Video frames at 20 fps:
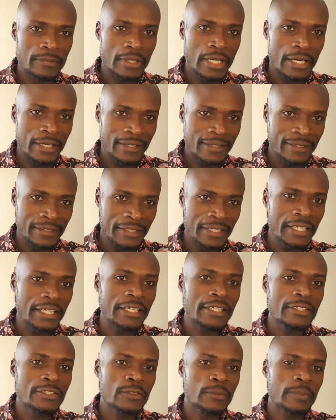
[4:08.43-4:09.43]

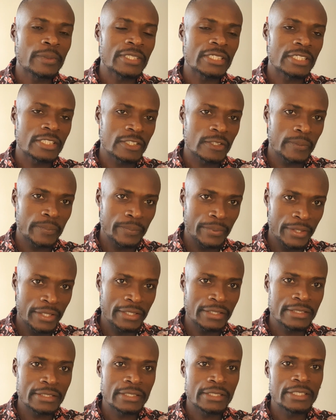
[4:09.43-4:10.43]
agreeing to
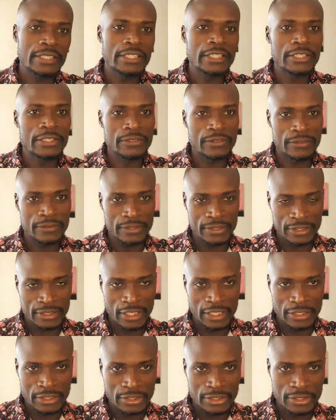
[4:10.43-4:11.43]
participate in your
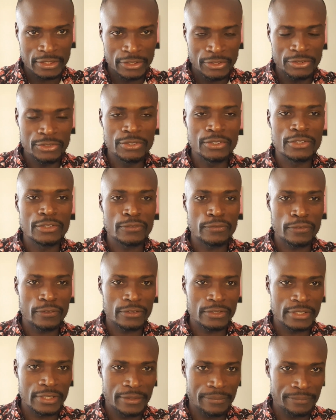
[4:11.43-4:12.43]
research. You don't
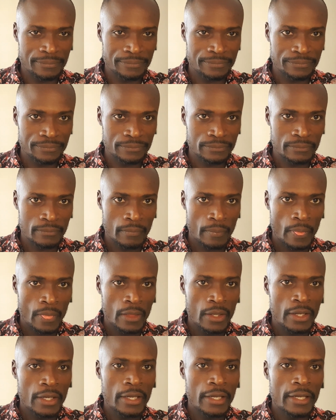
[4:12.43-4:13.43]
force them.
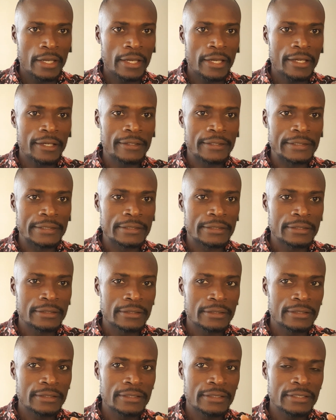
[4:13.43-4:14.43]
And
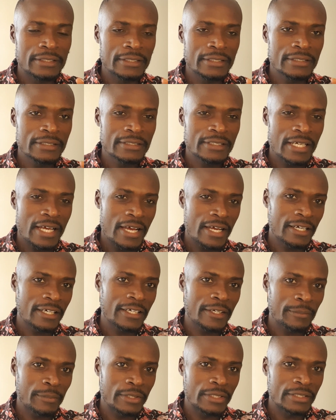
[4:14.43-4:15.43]
this
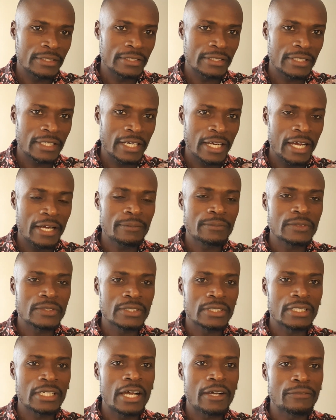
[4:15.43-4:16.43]
agreement comes
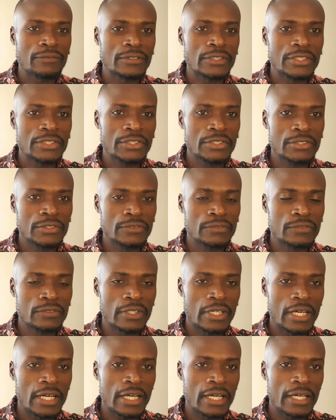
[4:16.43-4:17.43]
in after you've
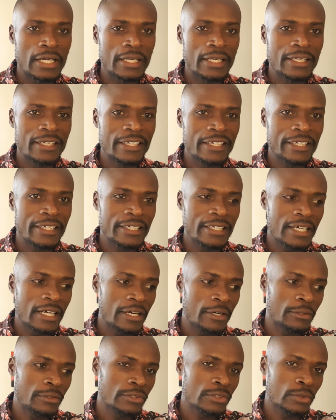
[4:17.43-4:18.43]
laid
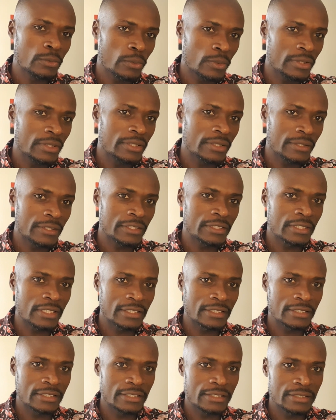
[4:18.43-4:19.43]
out what the
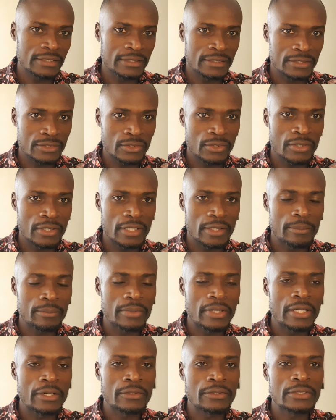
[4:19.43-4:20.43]
research is all
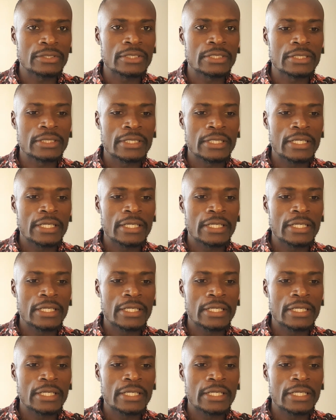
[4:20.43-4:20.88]
about.